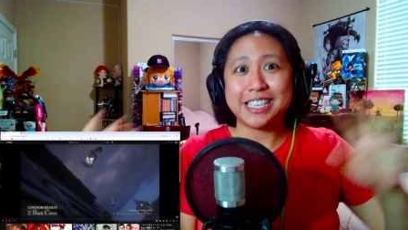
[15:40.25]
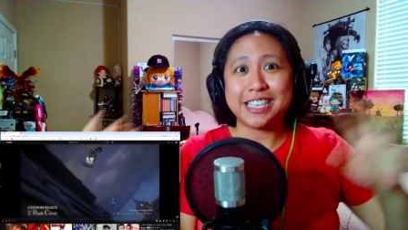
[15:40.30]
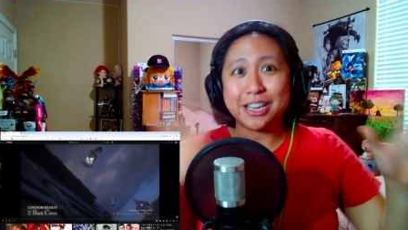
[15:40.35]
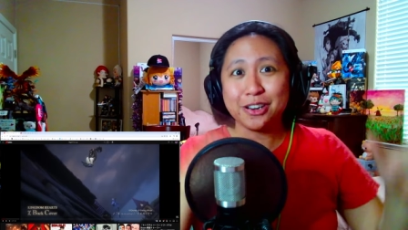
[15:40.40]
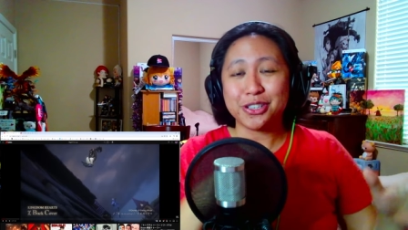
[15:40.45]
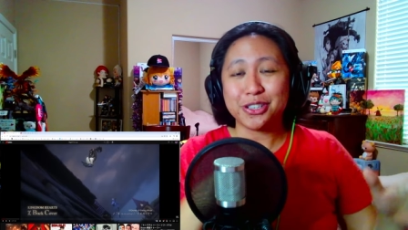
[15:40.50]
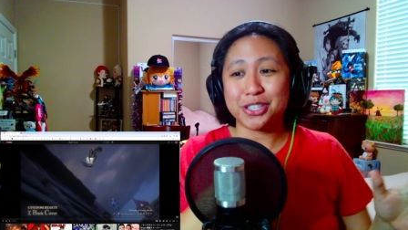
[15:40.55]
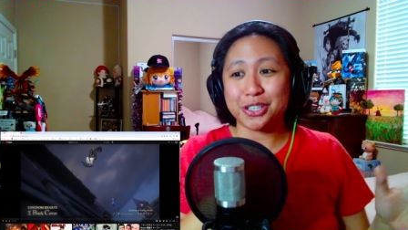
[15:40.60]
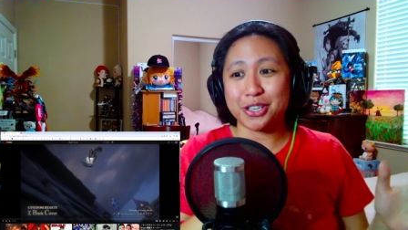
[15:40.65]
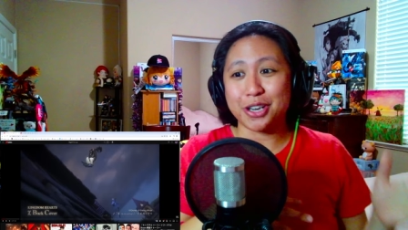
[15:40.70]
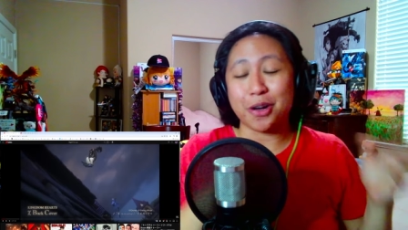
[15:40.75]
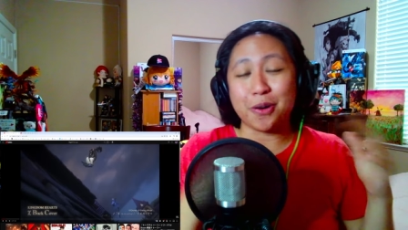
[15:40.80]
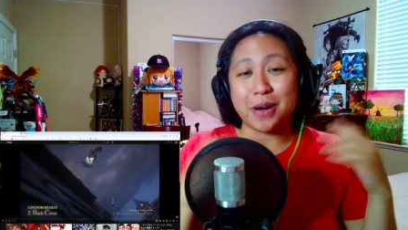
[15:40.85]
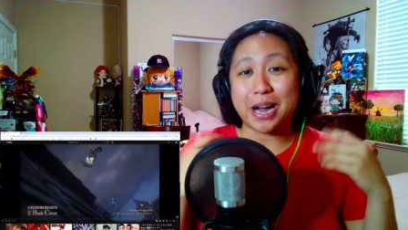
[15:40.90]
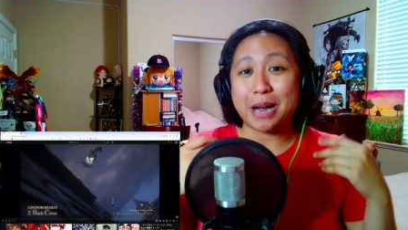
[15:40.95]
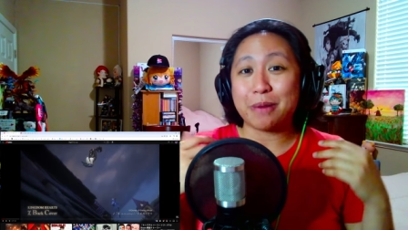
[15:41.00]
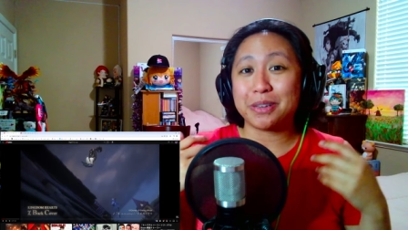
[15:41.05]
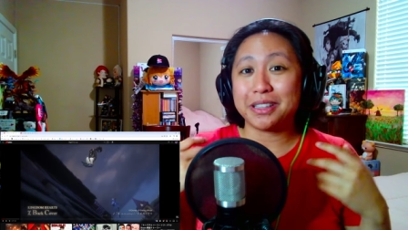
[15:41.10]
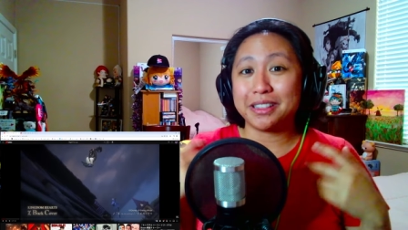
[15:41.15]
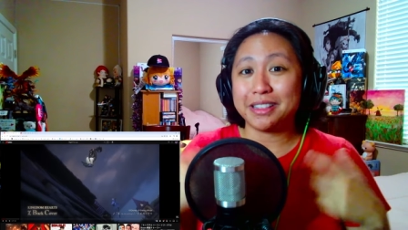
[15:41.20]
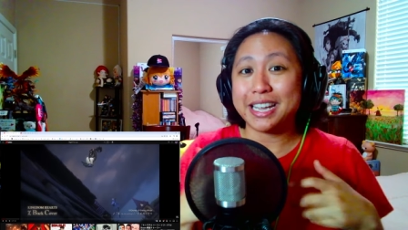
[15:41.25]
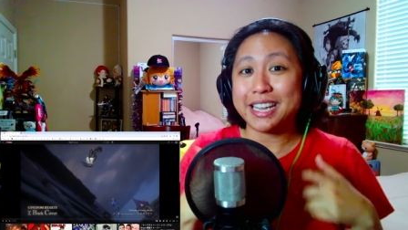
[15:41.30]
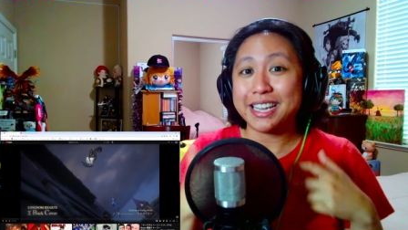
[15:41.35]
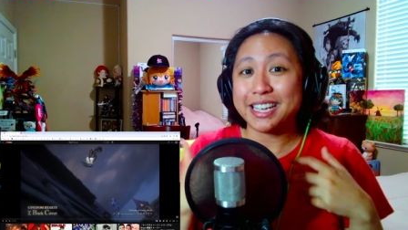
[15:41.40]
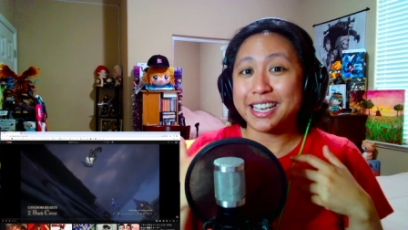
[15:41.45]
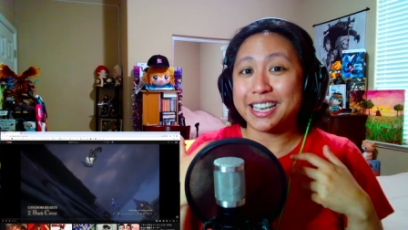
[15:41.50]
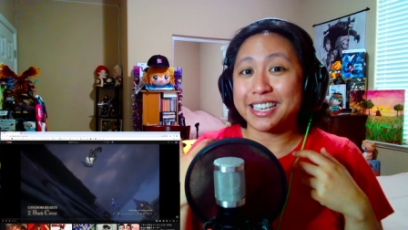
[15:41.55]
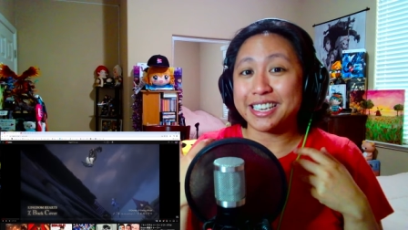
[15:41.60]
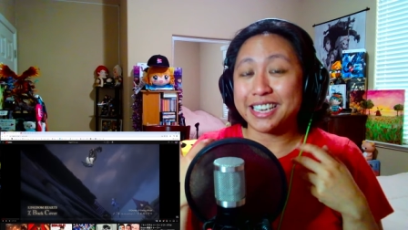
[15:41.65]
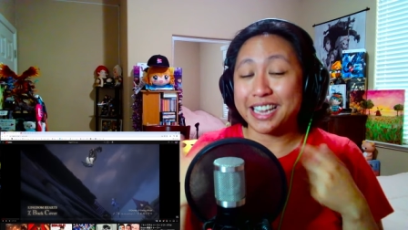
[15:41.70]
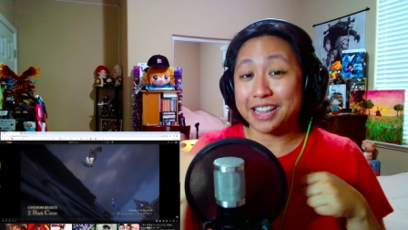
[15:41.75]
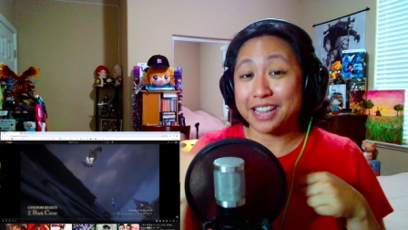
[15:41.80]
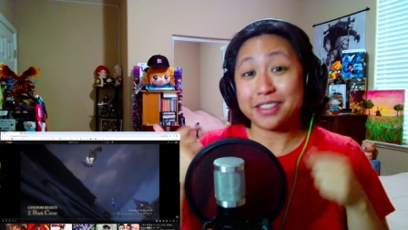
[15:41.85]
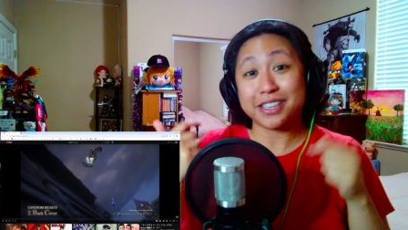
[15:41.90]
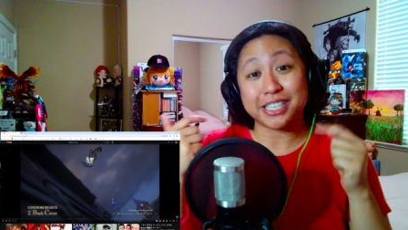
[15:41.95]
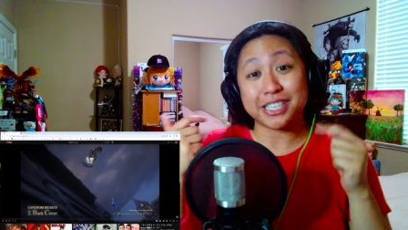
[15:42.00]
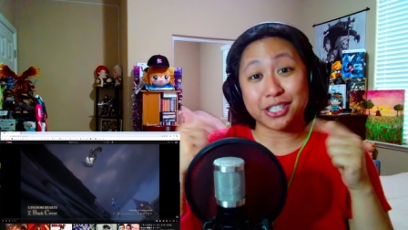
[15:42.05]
years ago. I will link it in the